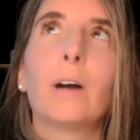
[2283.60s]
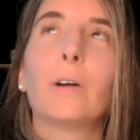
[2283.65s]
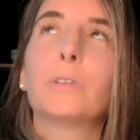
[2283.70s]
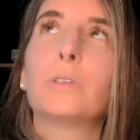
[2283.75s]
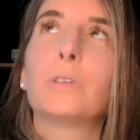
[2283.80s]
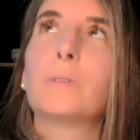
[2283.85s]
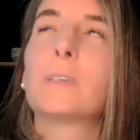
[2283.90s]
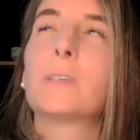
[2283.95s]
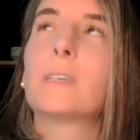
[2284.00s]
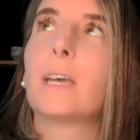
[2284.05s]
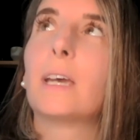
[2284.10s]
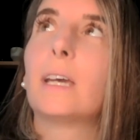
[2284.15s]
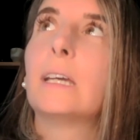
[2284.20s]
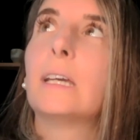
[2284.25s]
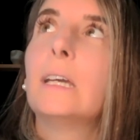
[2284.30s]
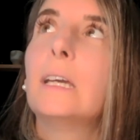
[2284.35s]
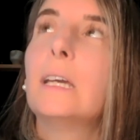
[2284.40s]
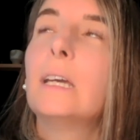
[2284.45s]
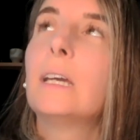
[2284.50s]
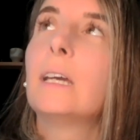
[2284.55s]
how do you say,
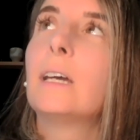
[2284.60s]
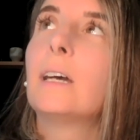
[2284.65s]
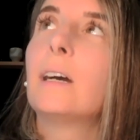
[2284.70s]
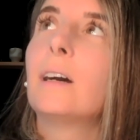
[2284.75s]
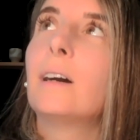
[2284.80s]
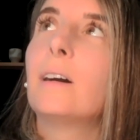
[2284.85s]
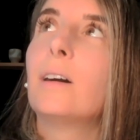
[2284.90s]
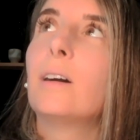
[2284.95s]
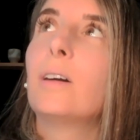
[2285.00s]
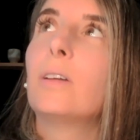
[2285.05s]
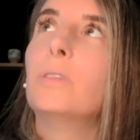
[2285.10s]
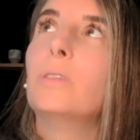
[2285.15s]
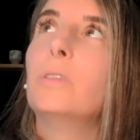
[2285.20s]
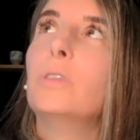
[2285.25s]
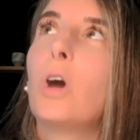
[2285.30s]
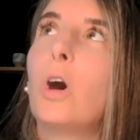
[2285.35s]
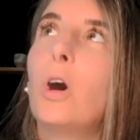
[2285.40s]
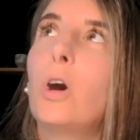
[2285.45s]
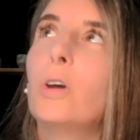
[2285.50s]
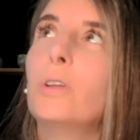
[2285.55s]

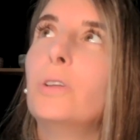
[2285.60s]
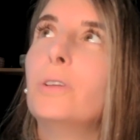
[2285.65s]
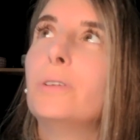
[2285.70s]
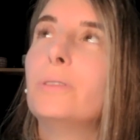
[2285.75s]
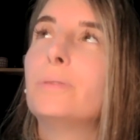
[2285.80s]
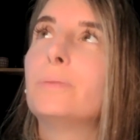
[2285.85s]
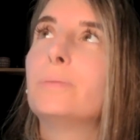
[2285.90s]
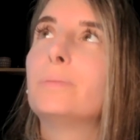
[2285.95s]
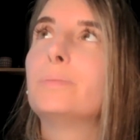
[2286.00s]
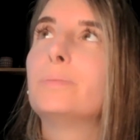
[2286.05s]
non,